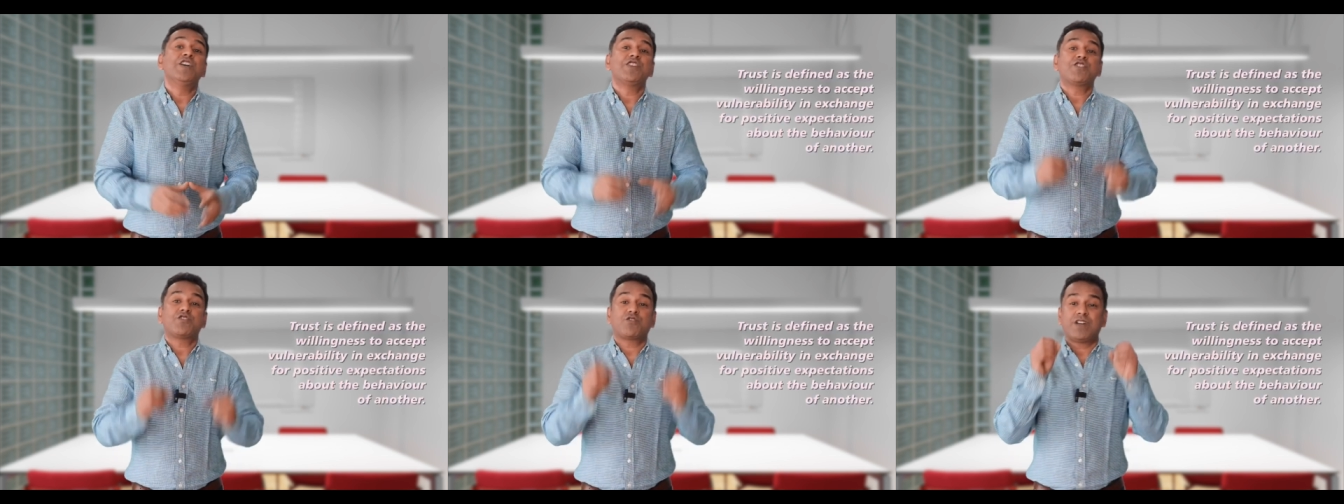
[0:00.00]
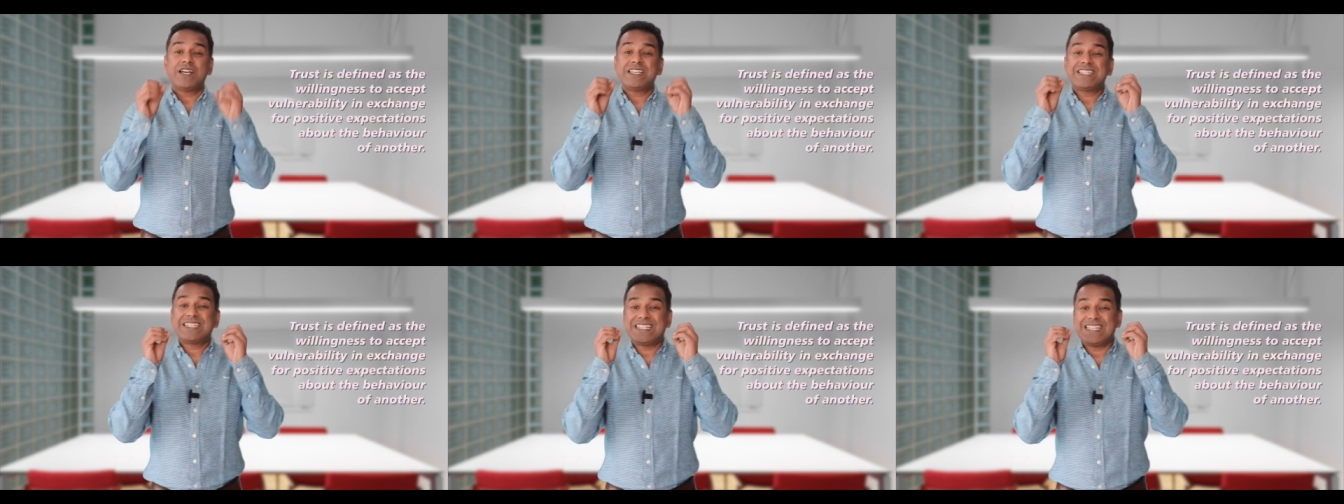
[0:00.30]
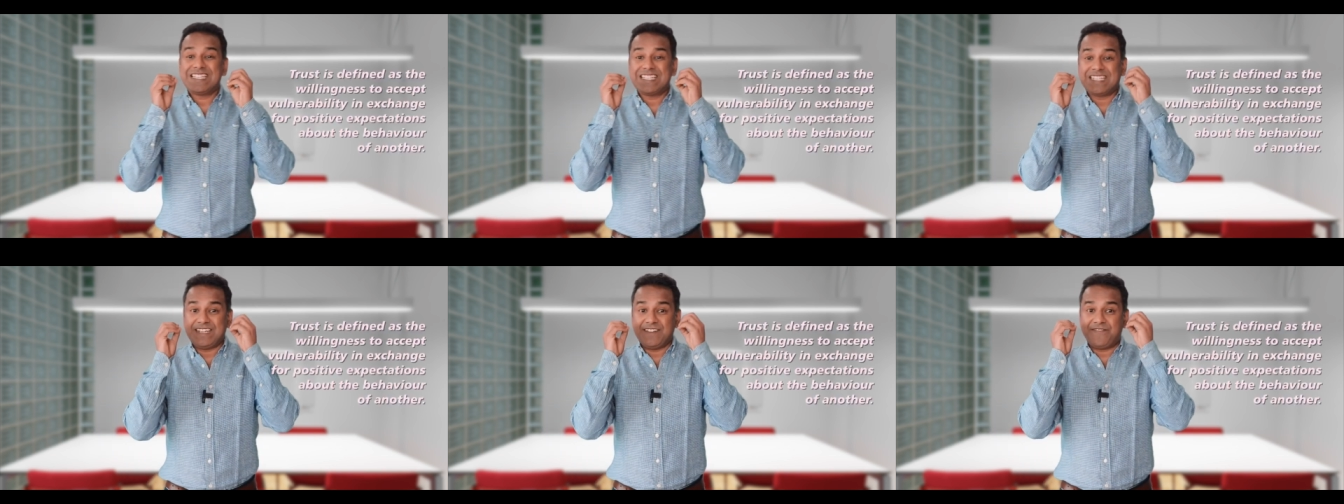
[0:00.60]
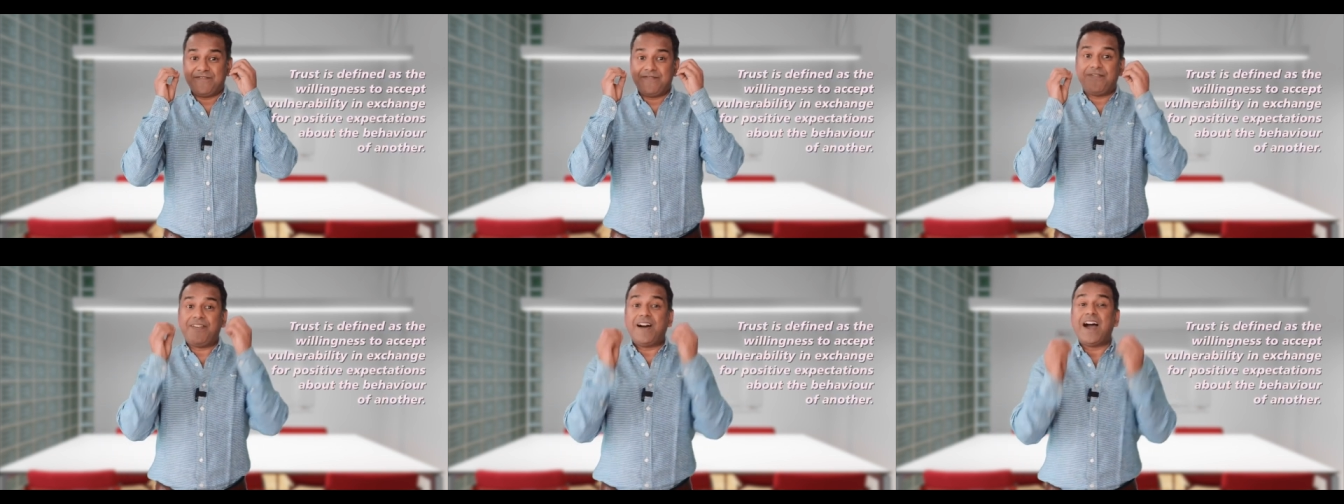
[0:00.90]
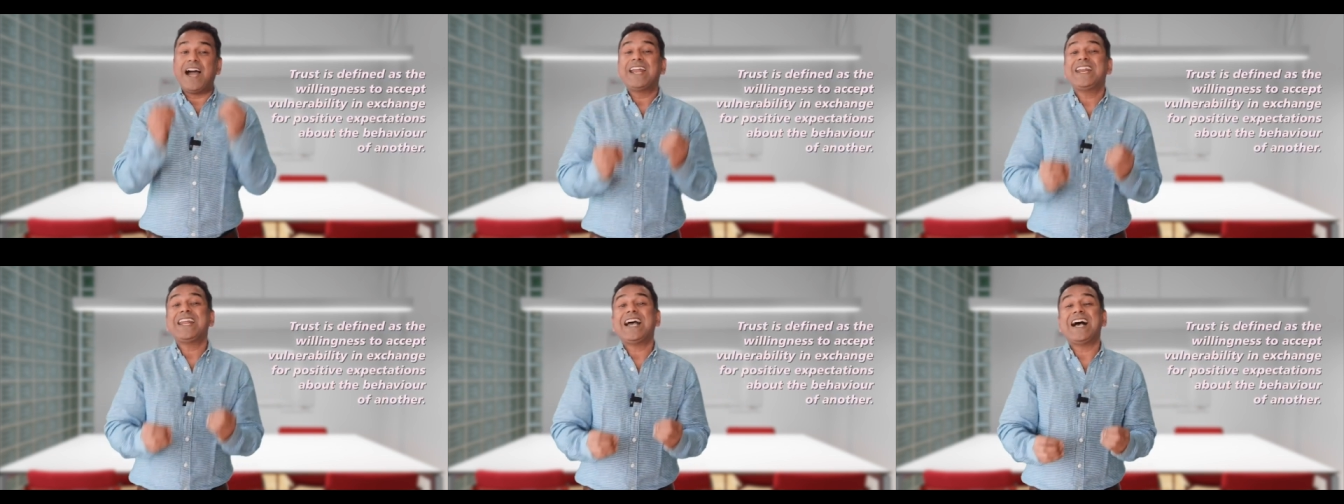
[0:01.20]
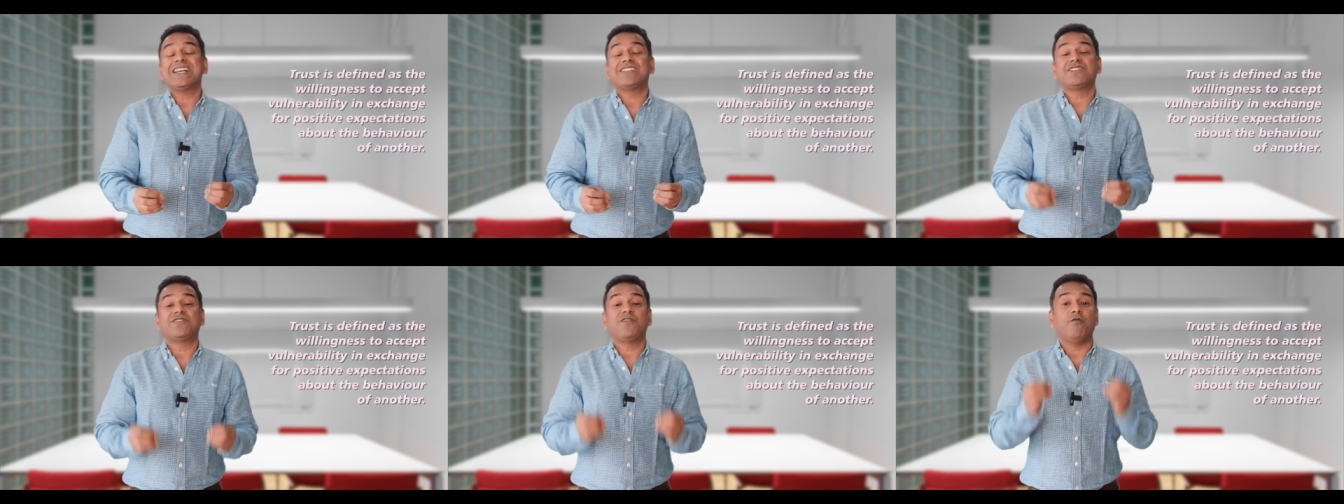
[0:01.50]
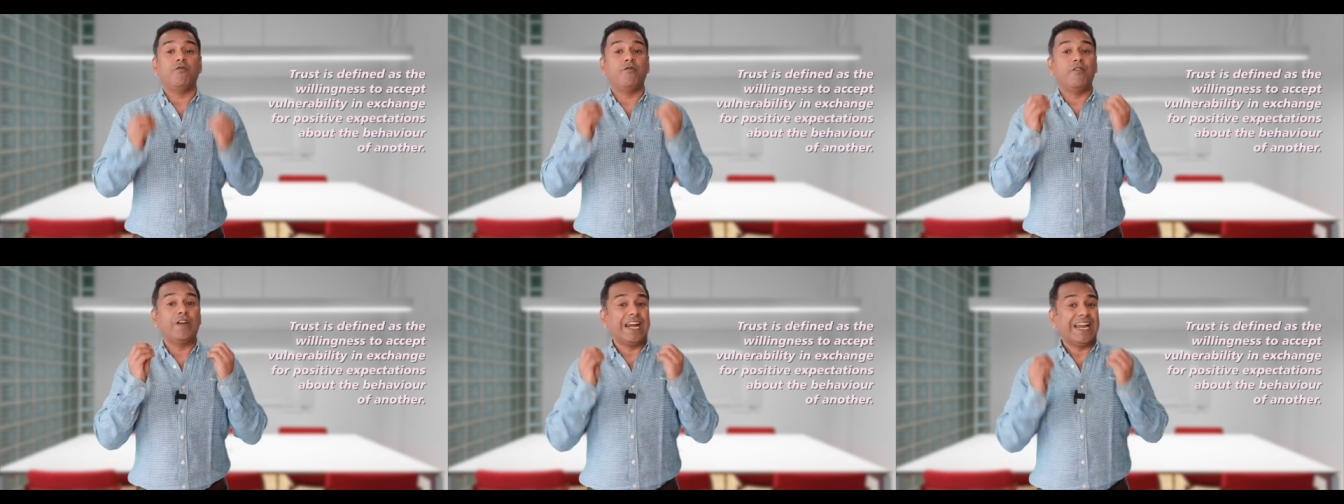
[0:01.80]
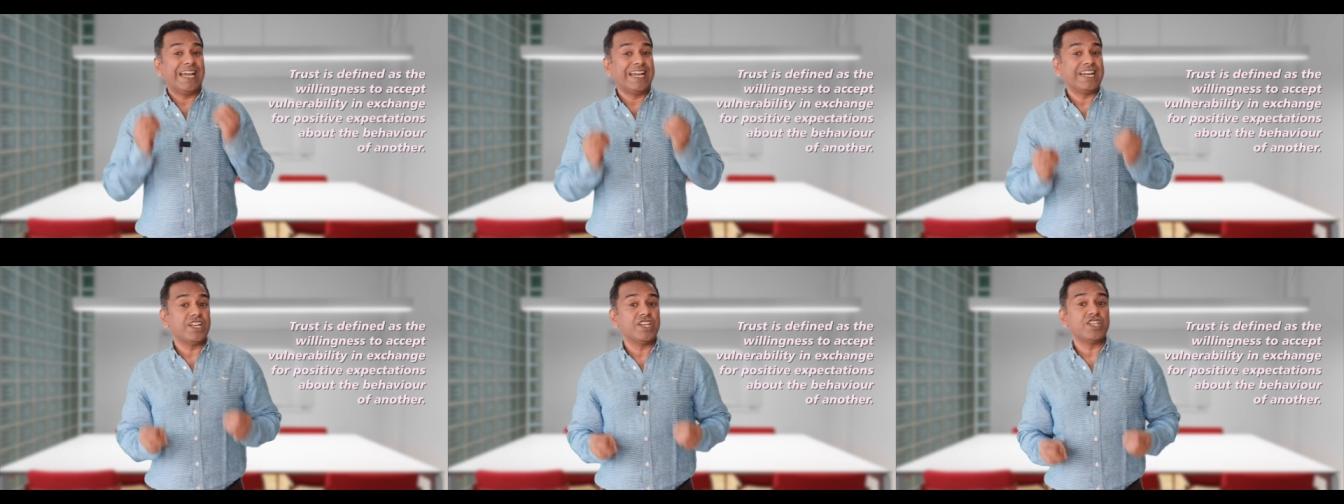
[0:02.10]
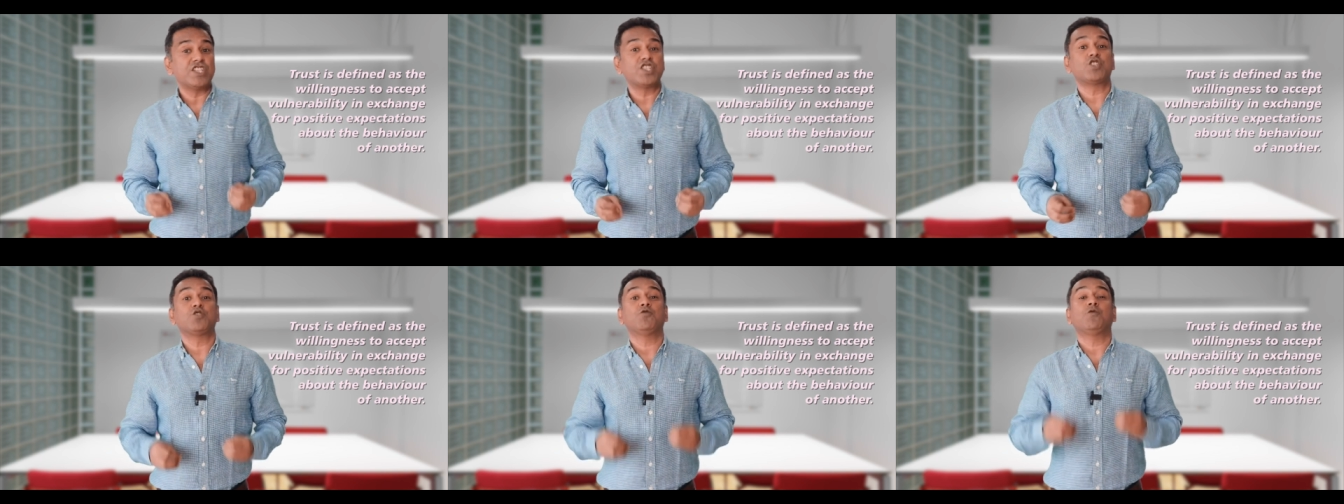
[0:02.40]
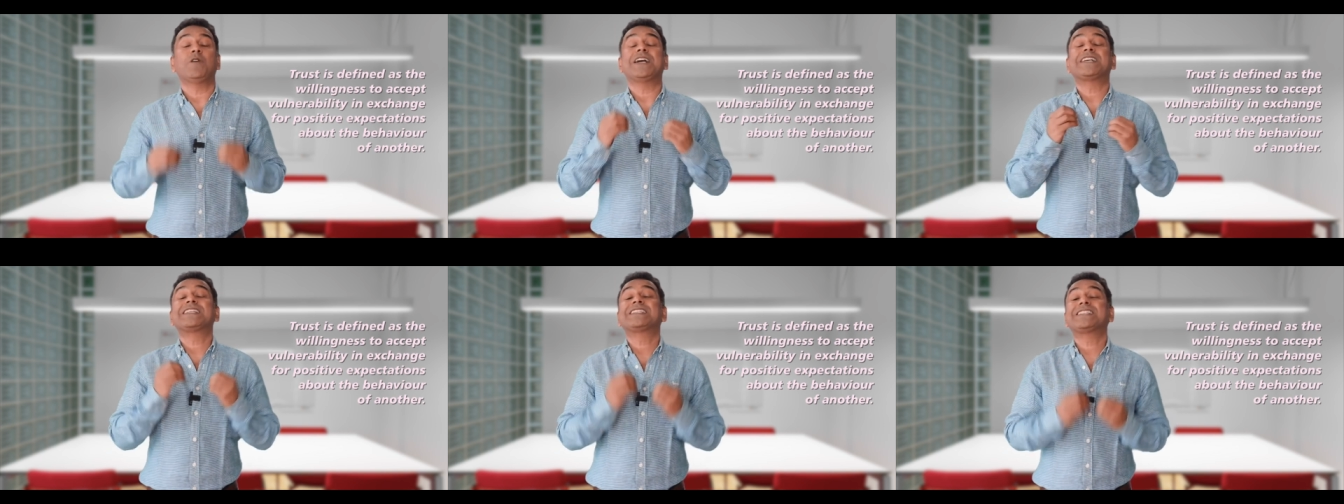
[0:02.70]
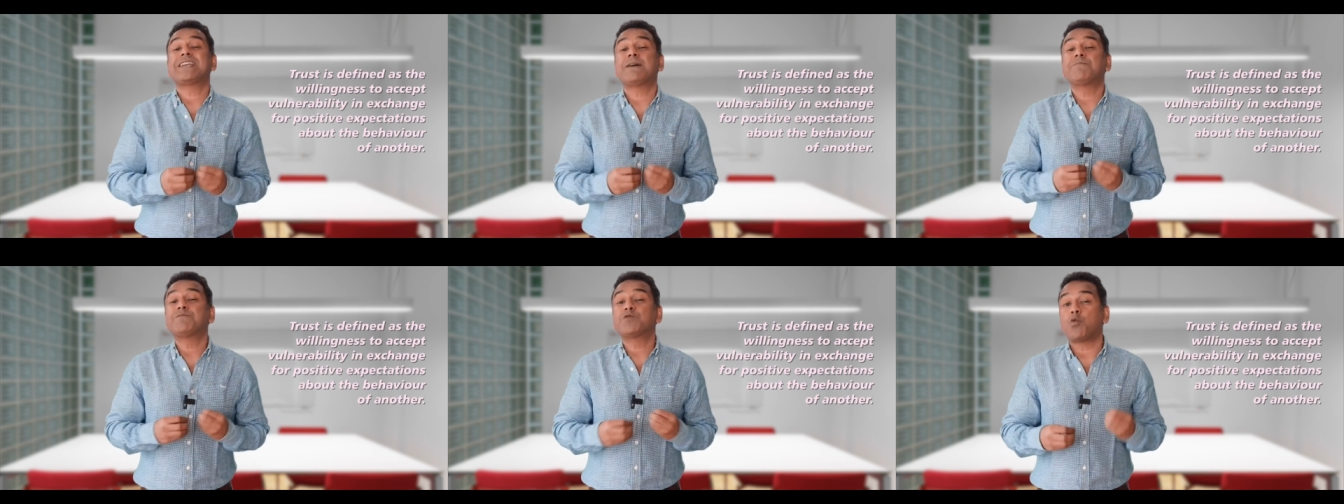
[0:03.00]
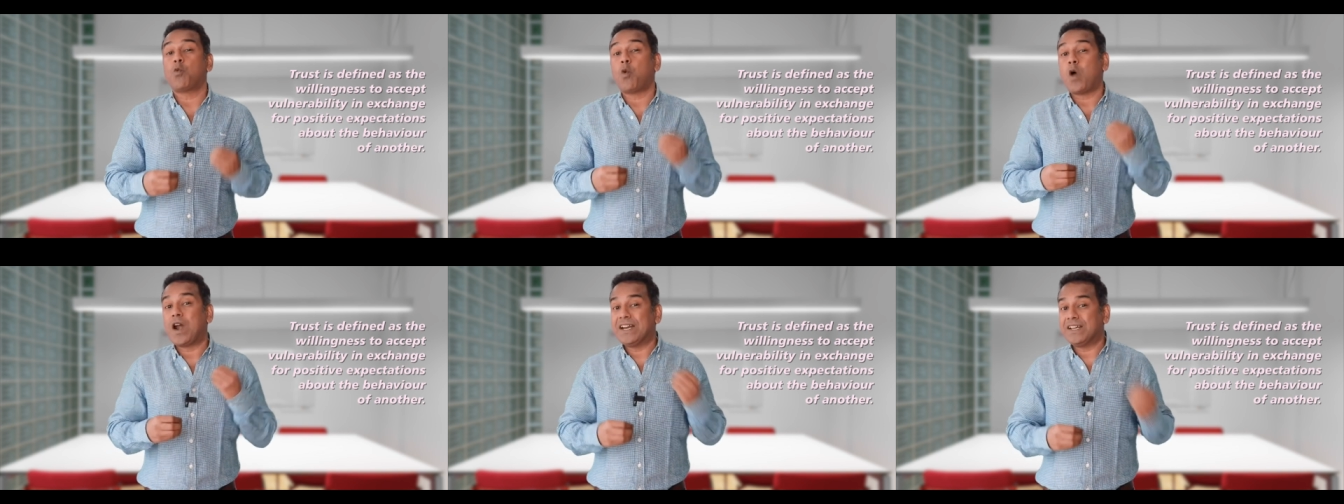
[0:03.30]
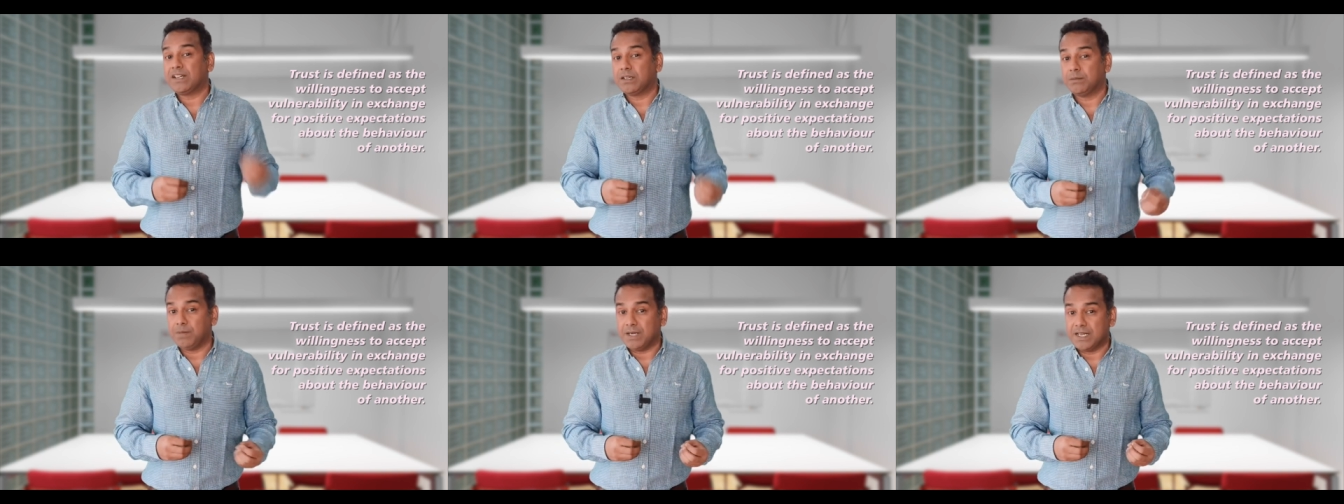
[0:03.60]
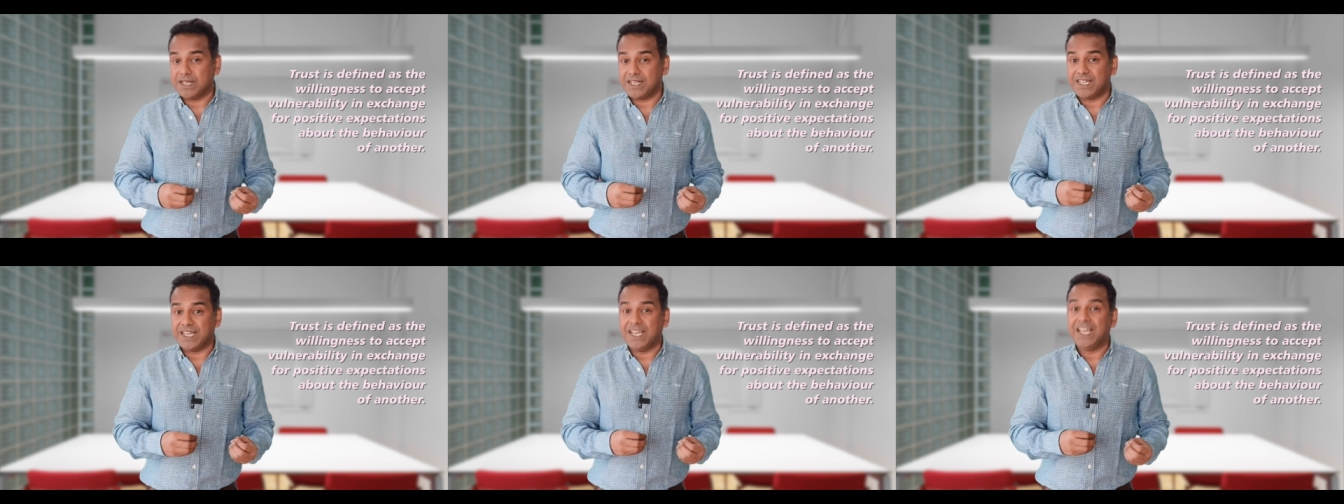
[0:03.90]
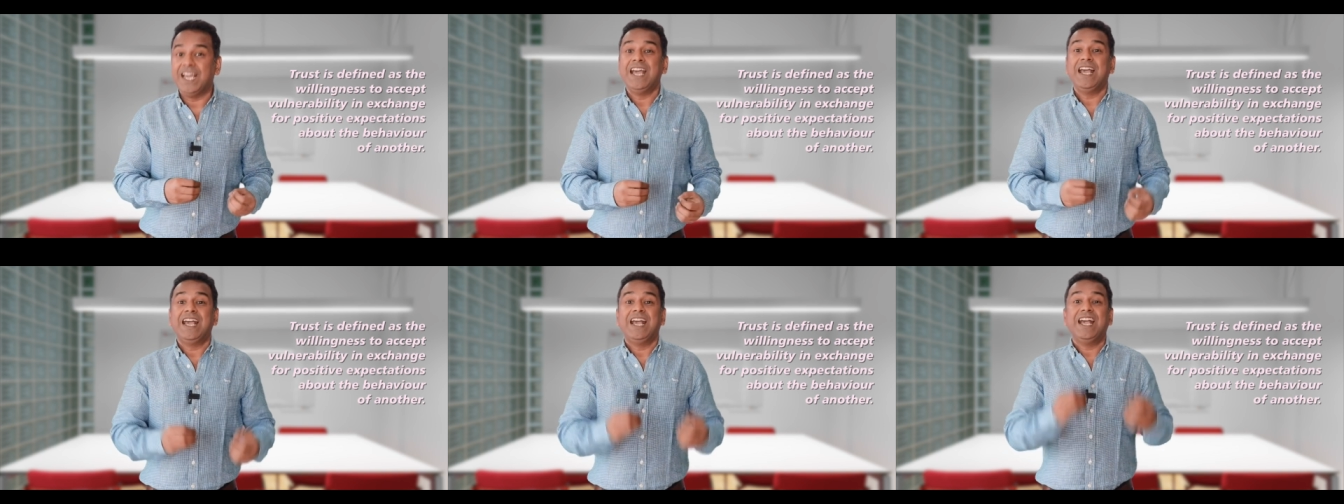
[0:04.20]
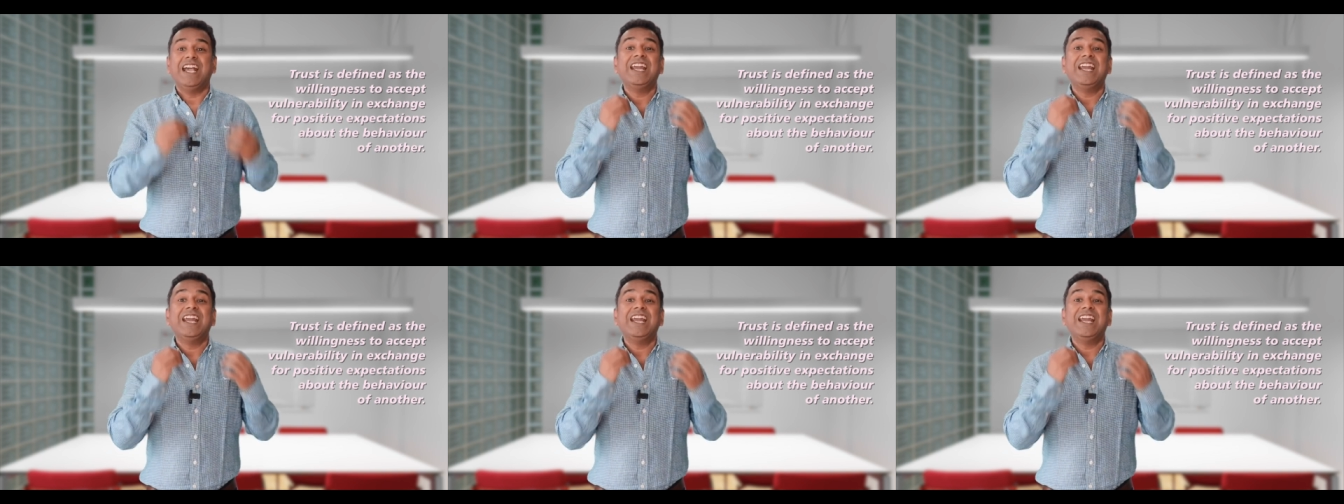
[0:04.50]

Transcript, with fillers: trust is defined as the willingness to accept vulnerability